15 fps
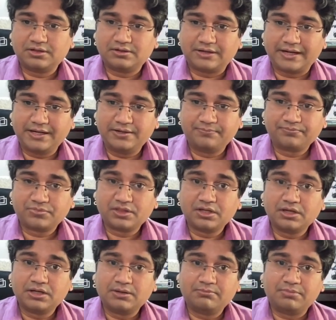right.
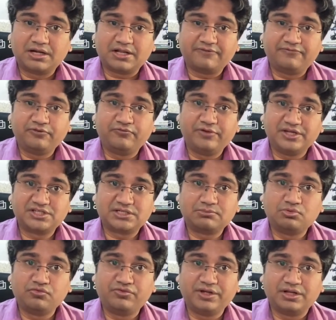But if you waste a
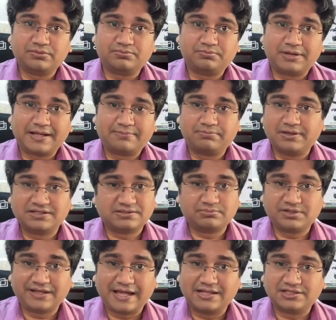move here like play
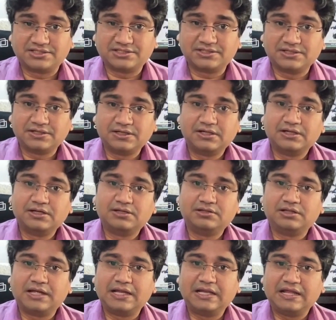something else,
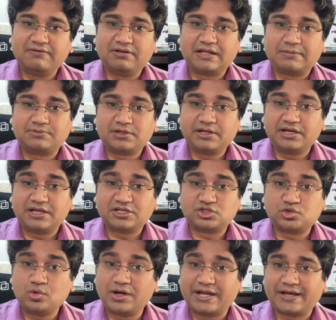then they will capture, it has
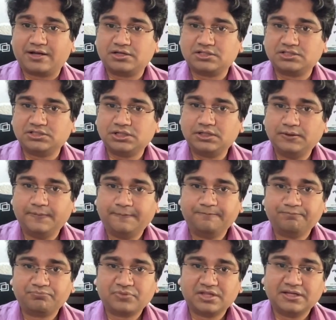two attackers here
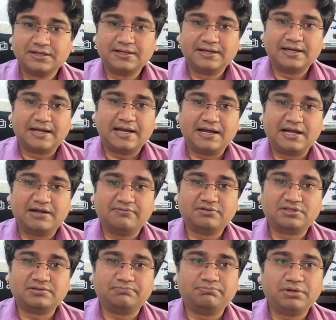and it will
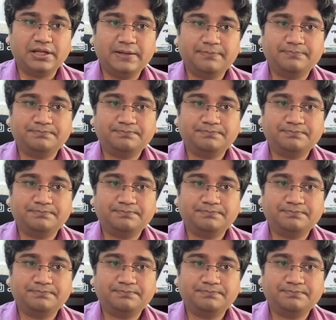simply